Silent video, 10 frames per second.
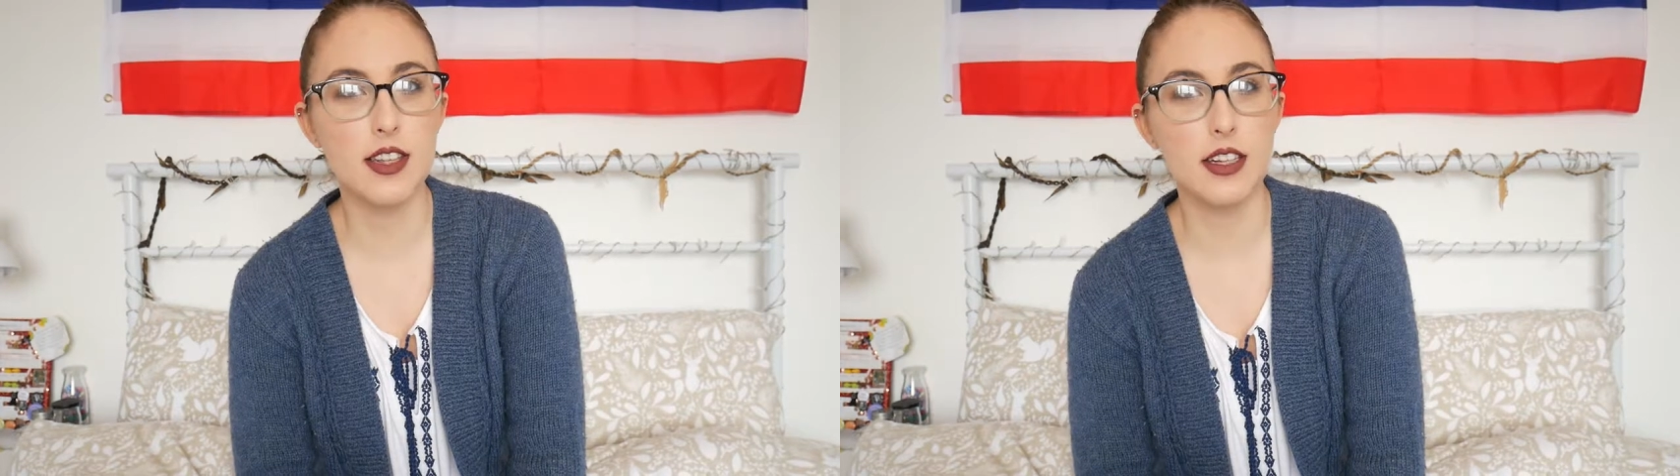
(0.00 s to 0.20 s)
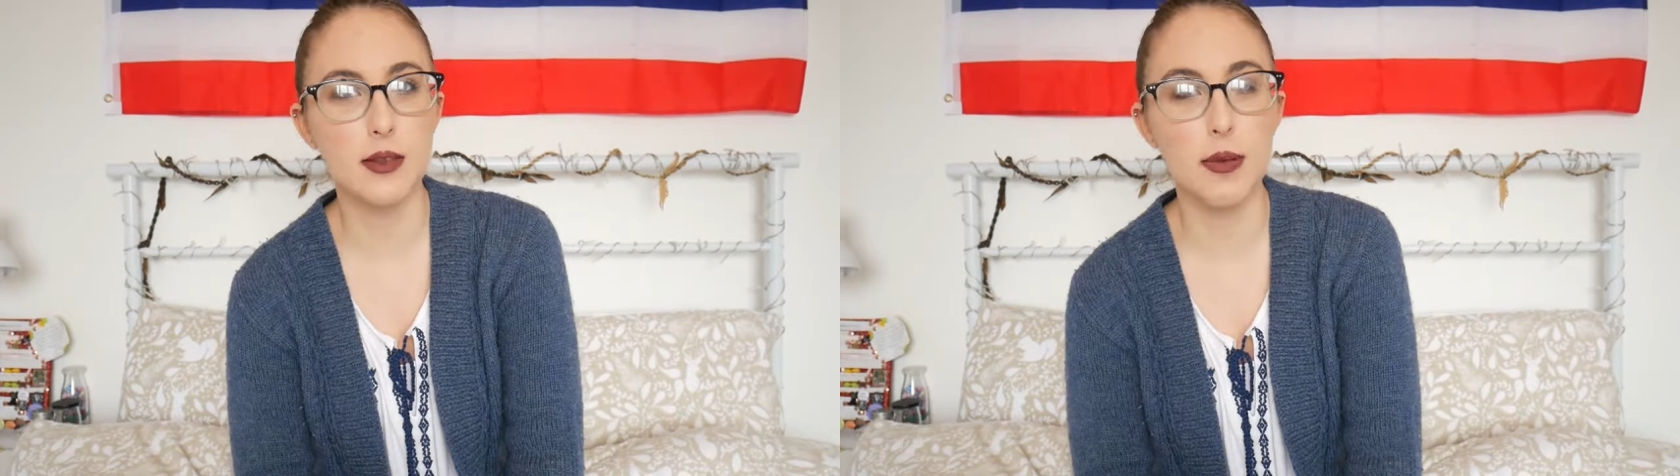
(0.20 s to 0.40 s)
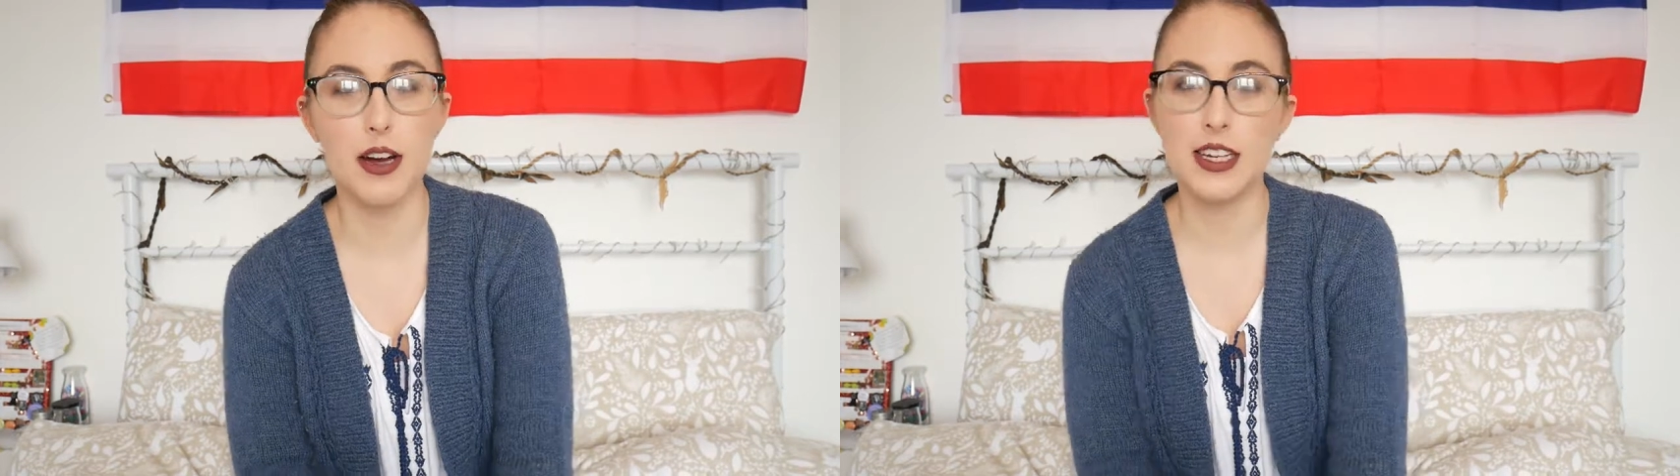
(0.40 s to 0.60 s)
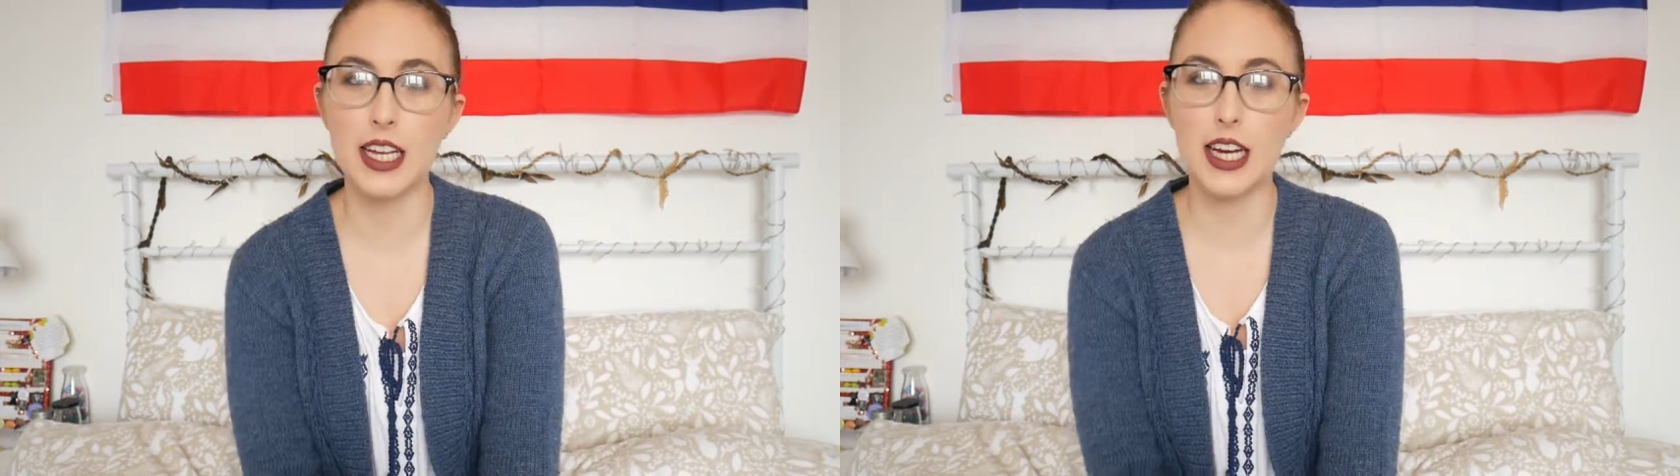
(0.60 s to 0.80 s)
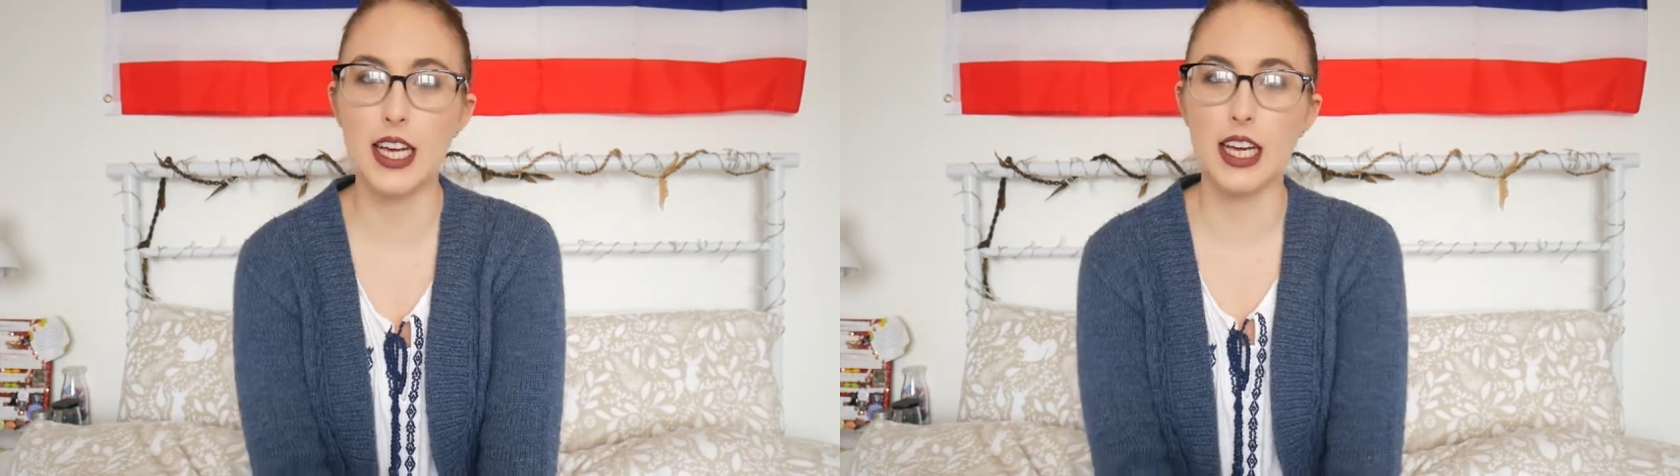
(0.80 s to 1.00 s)
that's about
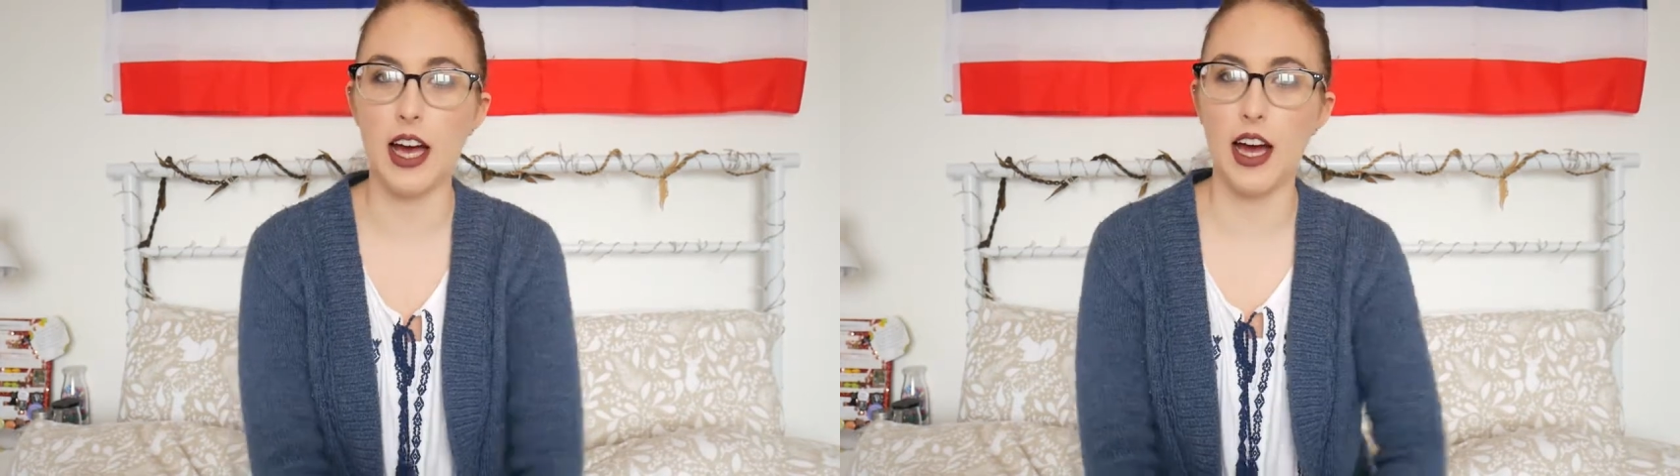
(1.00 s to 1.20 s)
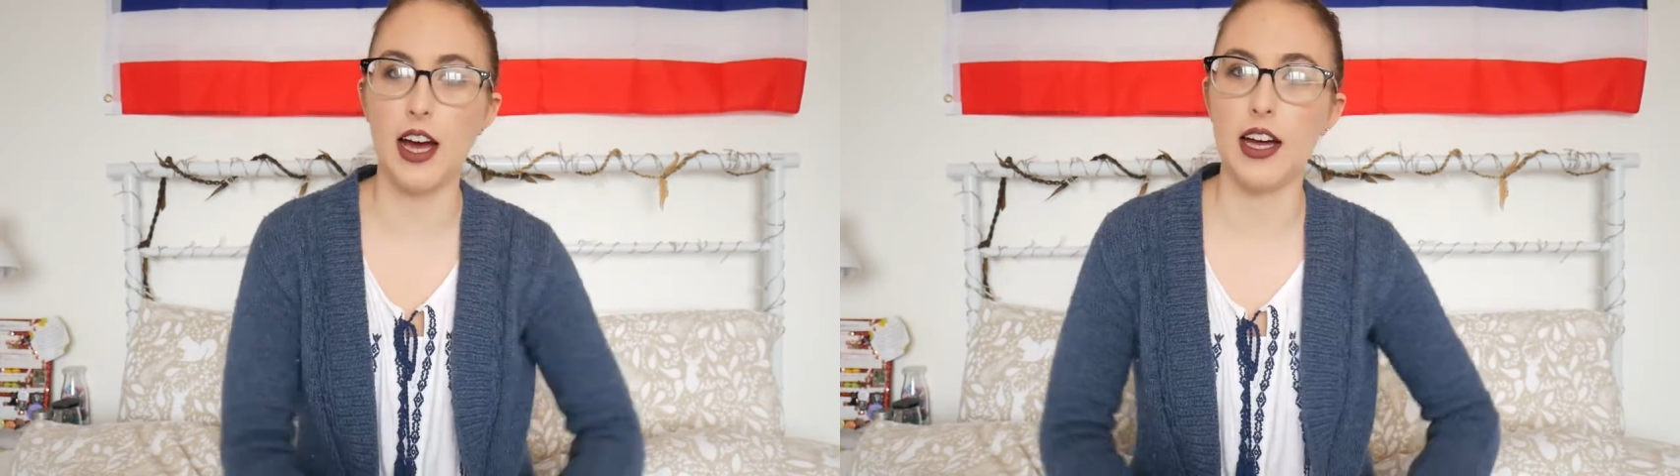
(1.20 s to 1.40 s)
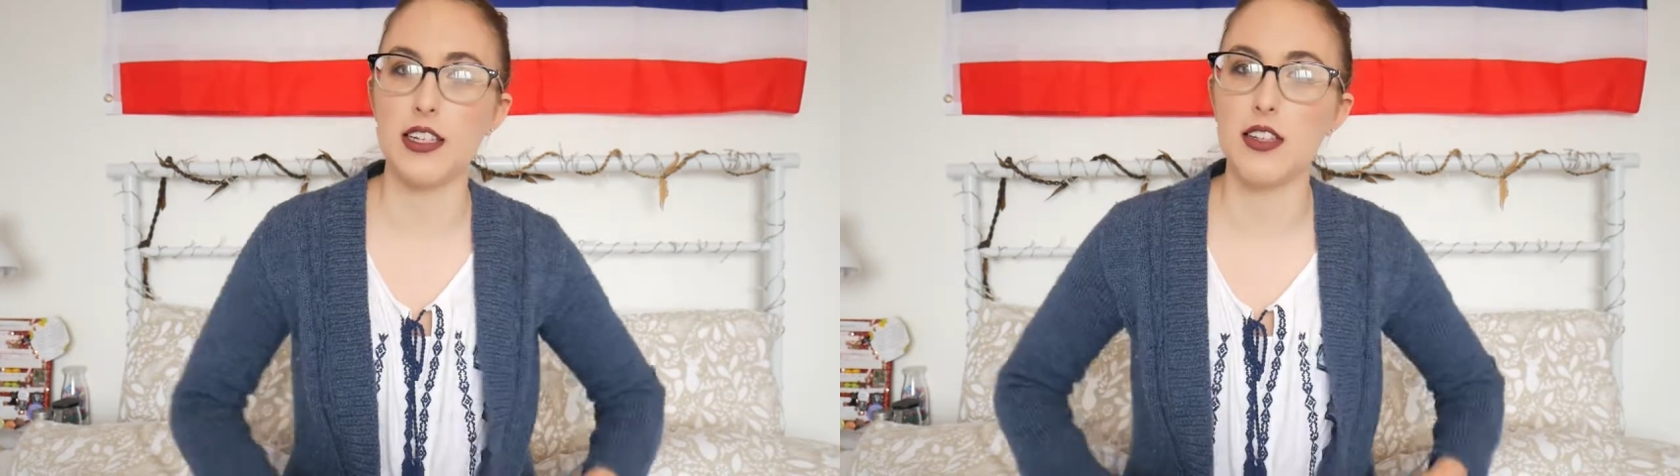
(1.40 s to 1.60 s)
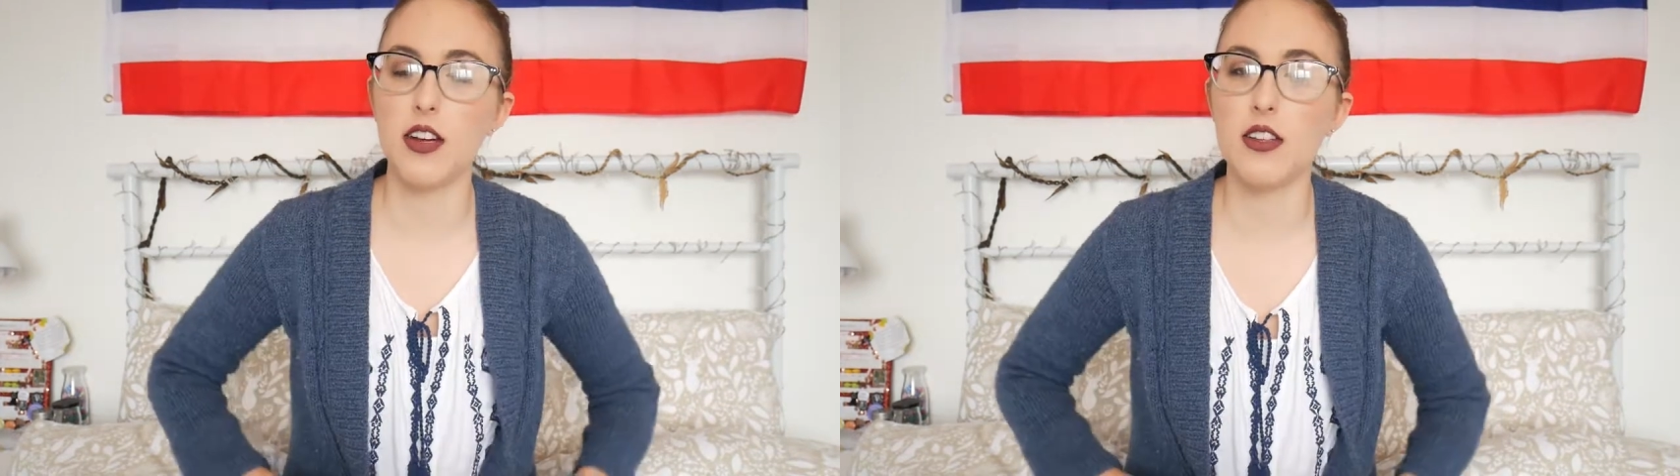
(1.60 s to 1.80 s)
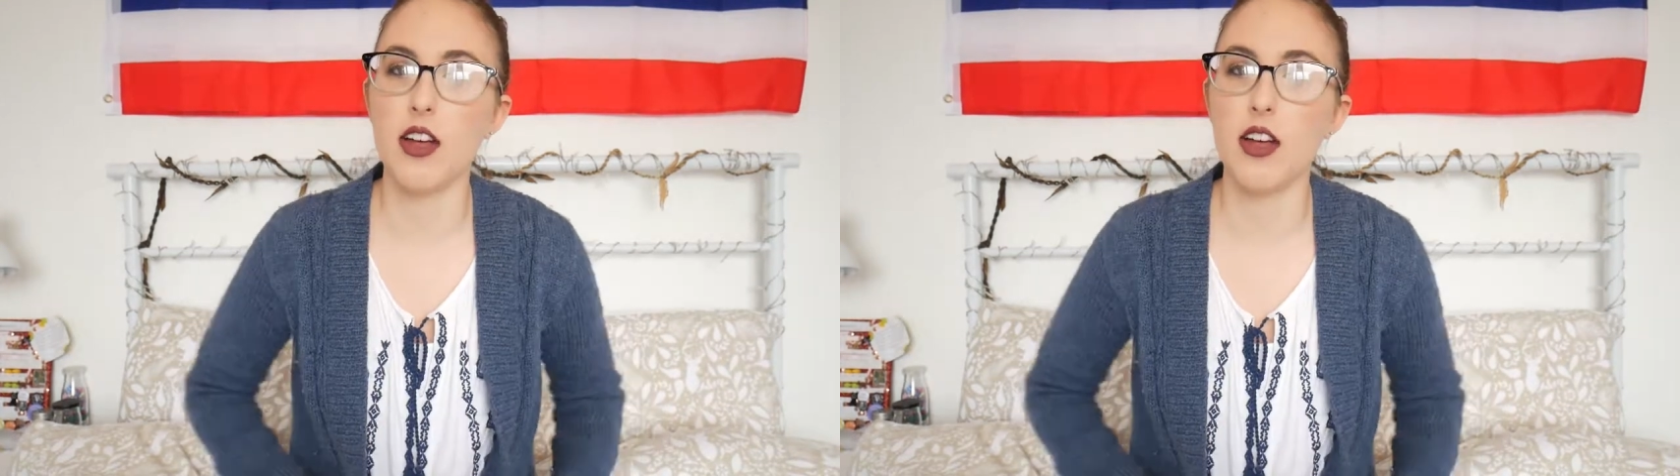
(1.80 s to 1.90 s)
knitting and